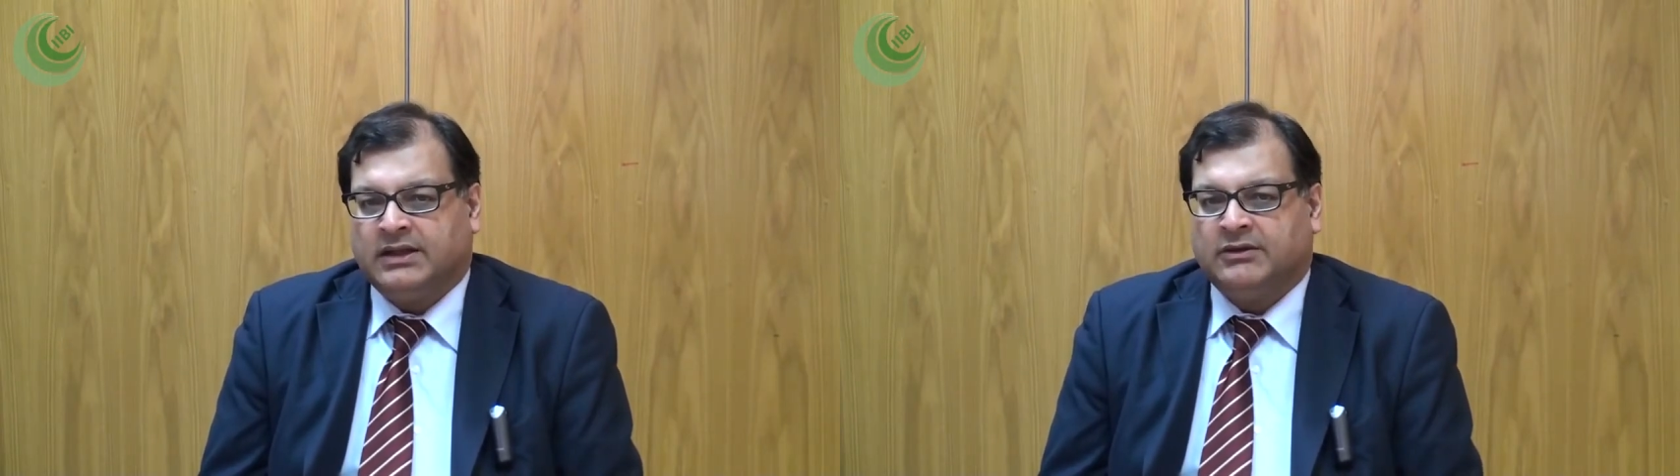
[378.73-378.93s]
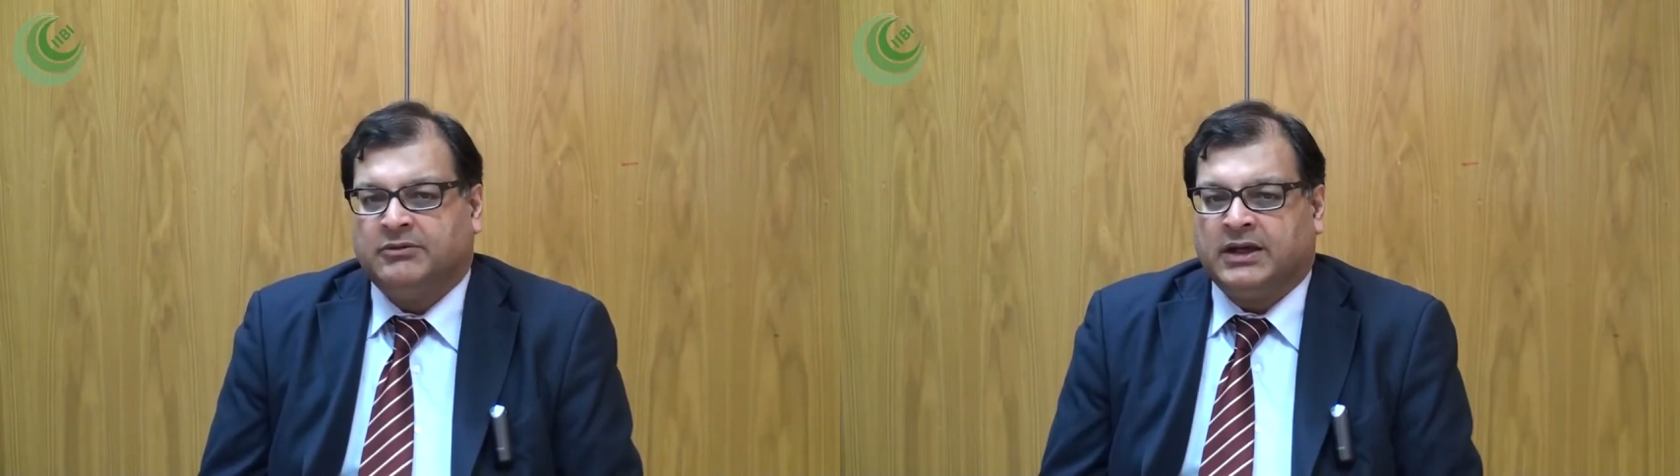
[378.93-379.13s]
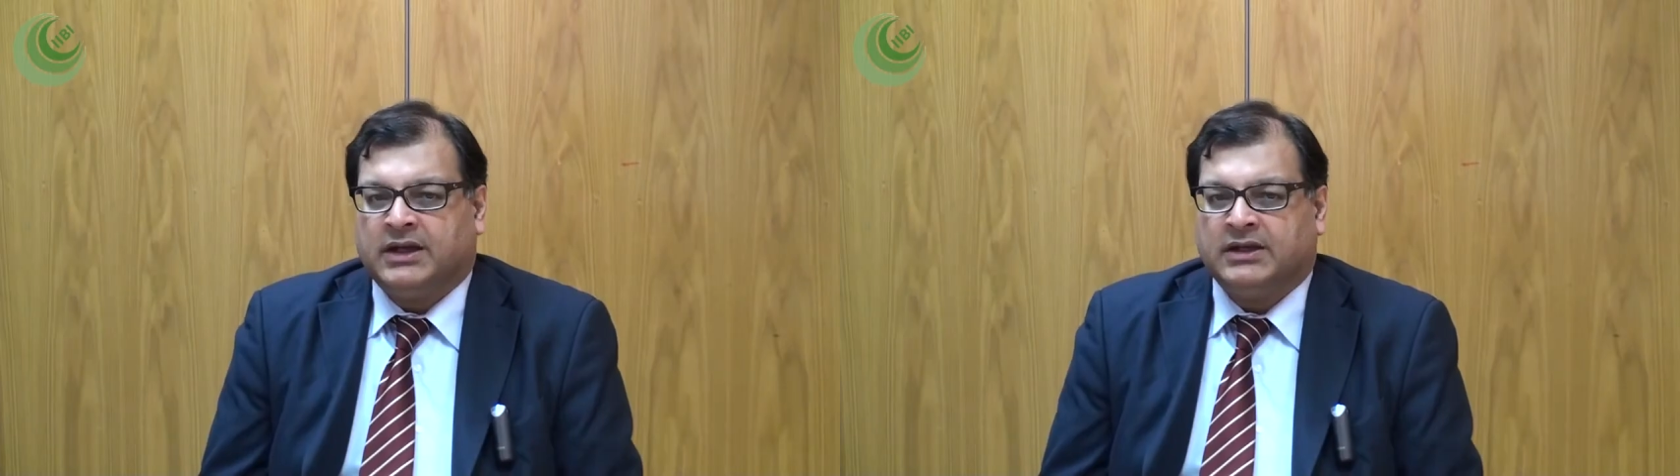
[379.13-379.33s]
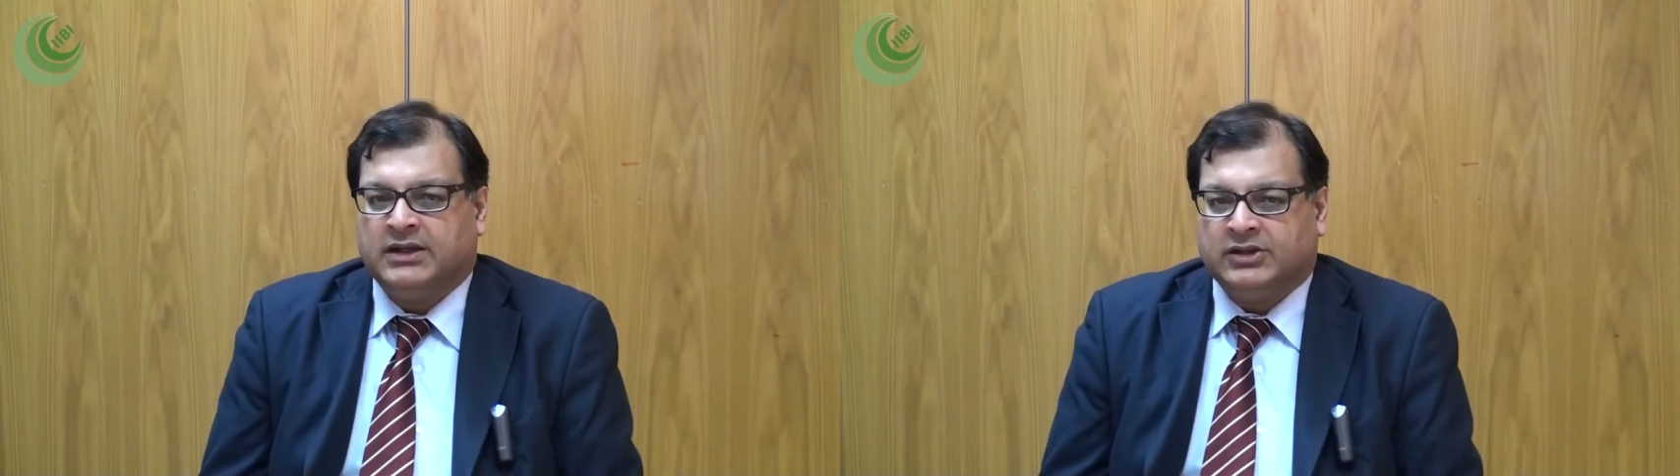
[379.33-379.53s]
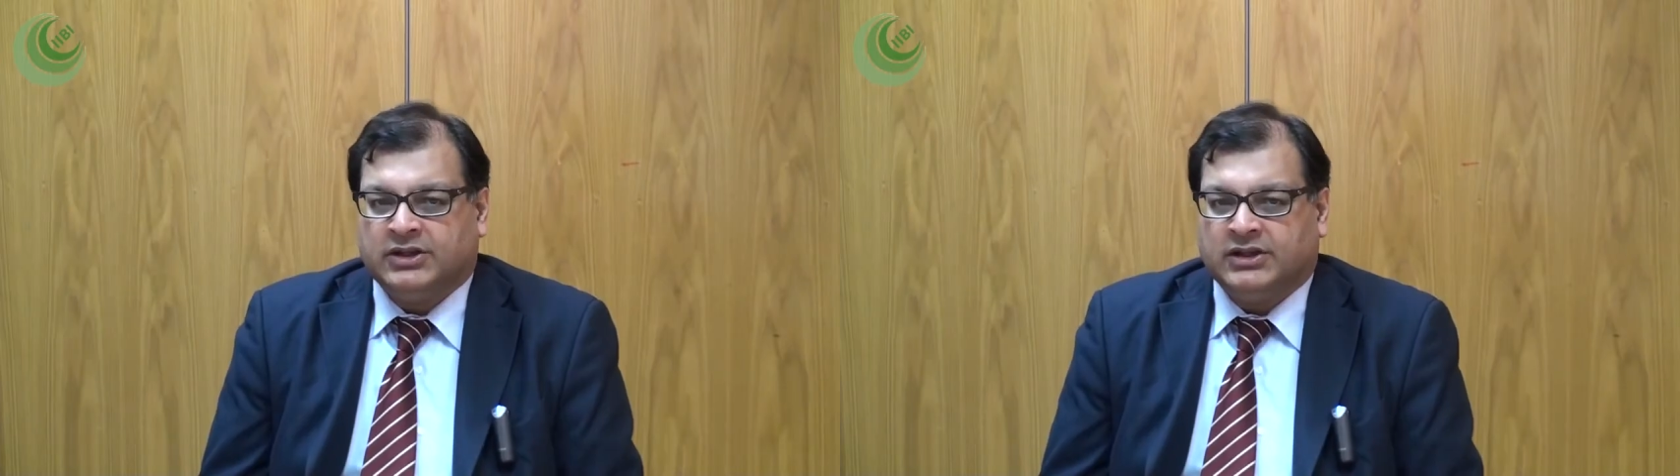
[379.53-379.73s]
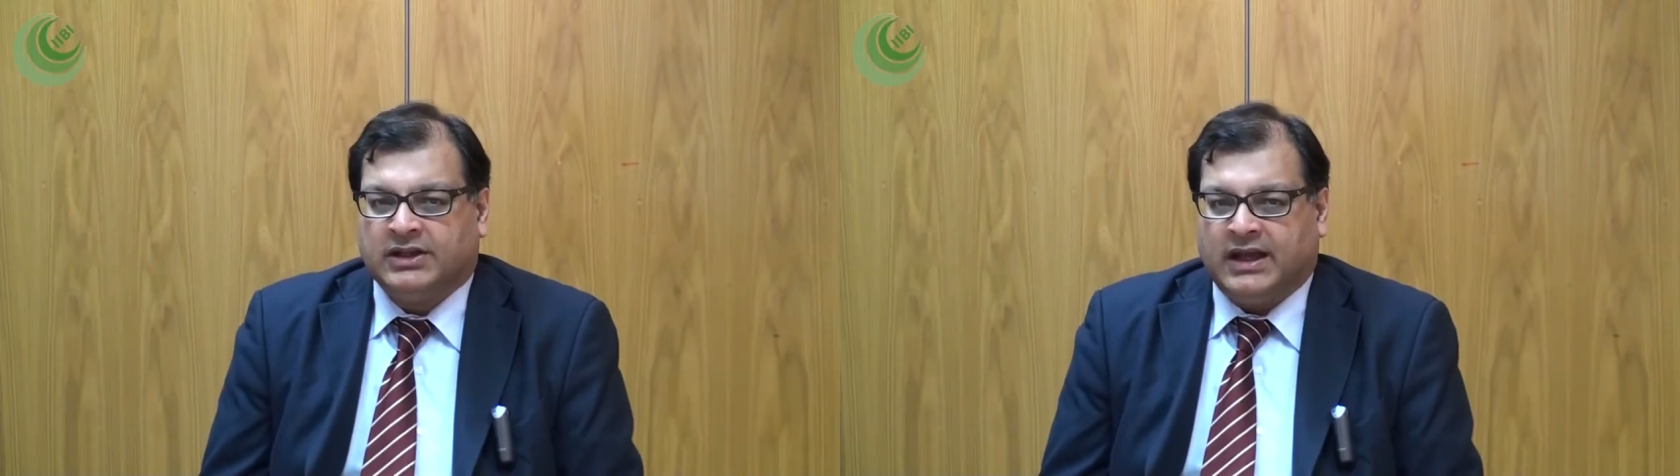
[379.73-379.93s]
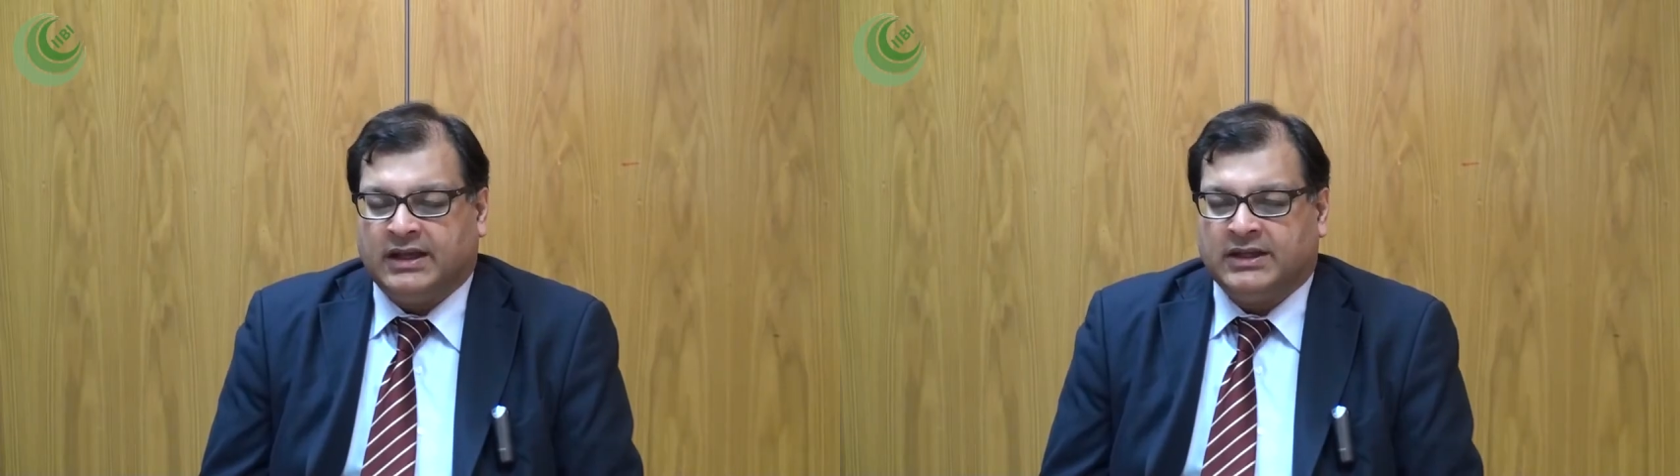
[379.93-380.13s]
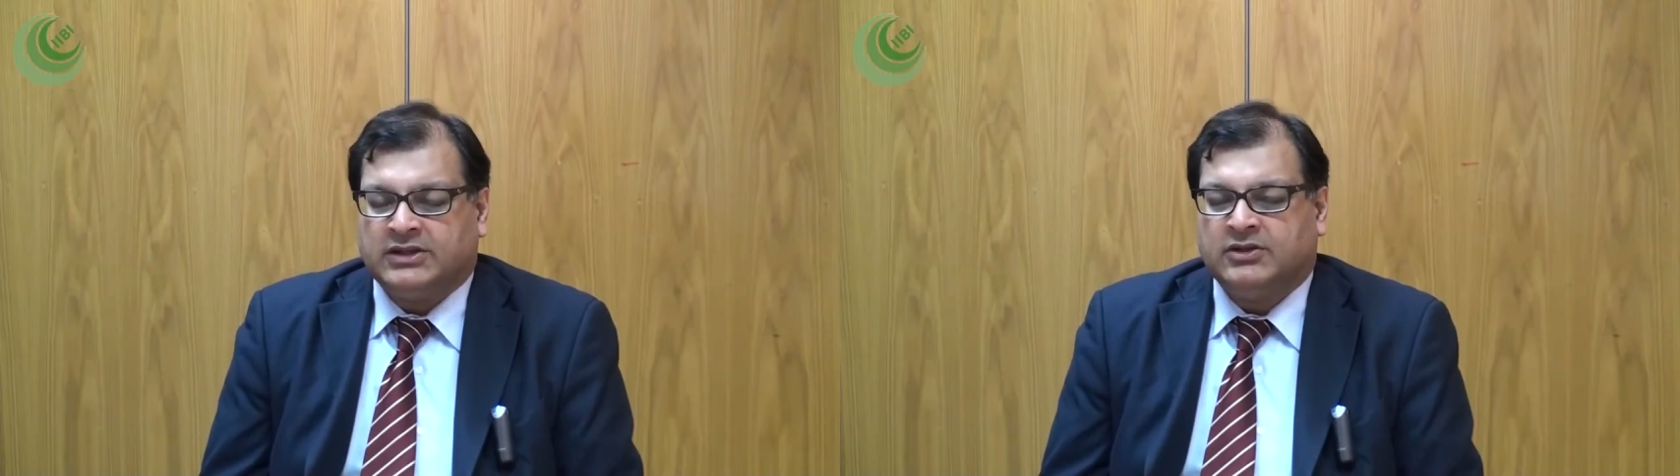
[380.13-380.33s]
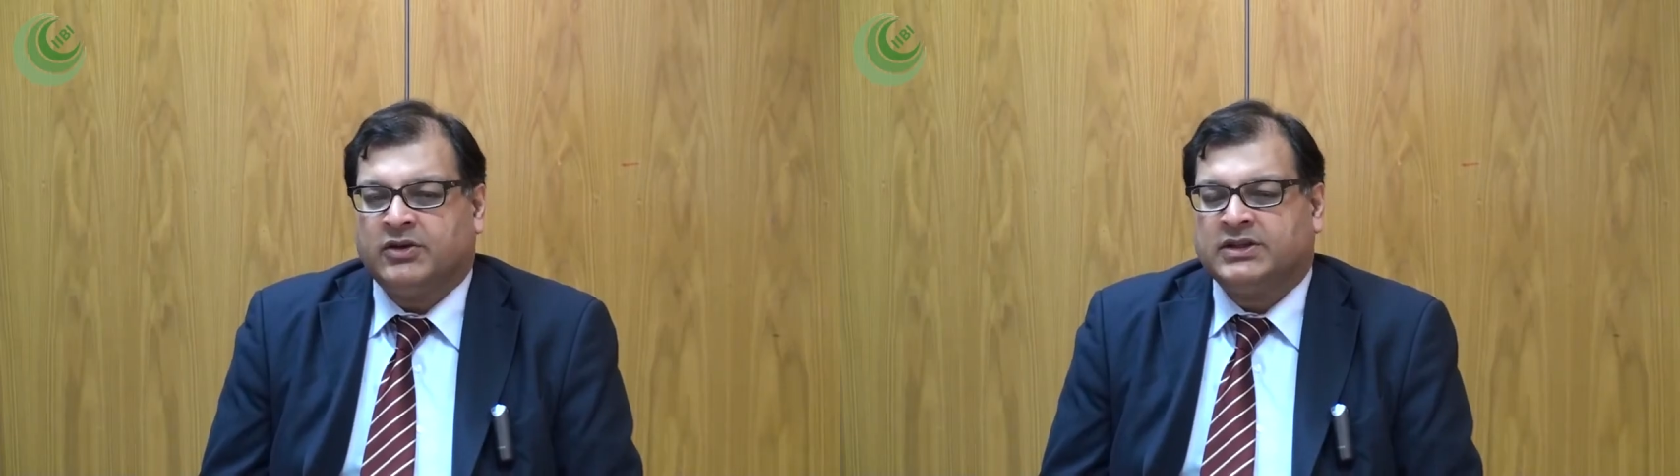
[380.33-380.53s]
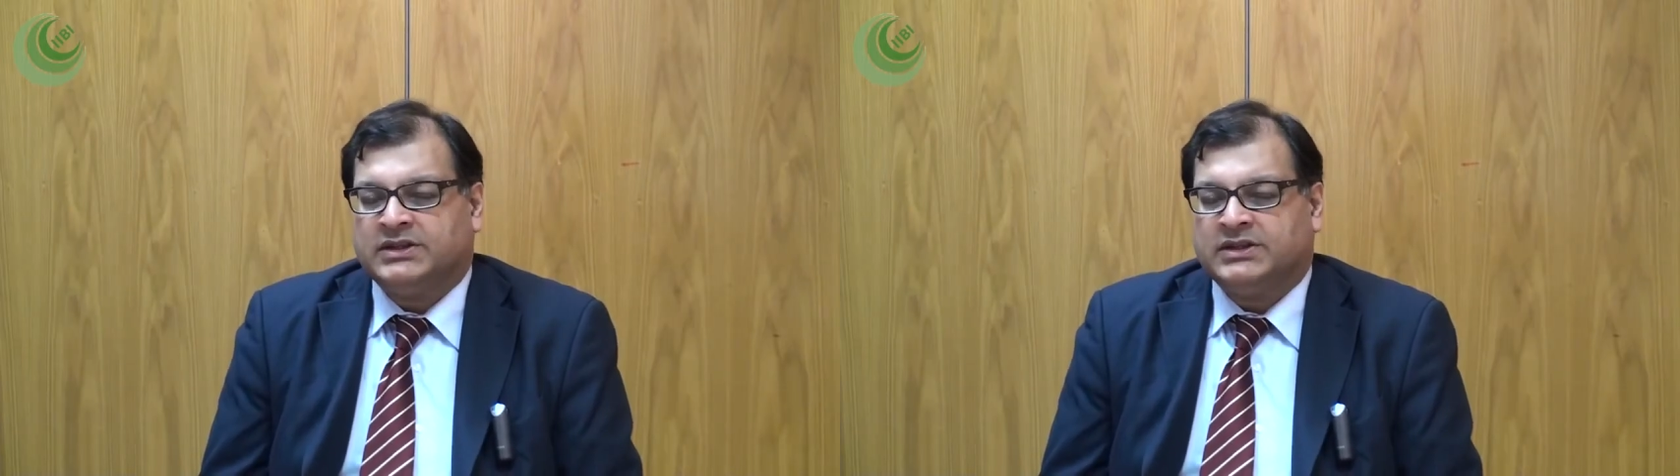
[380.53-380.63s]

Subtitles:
the recognition that it's not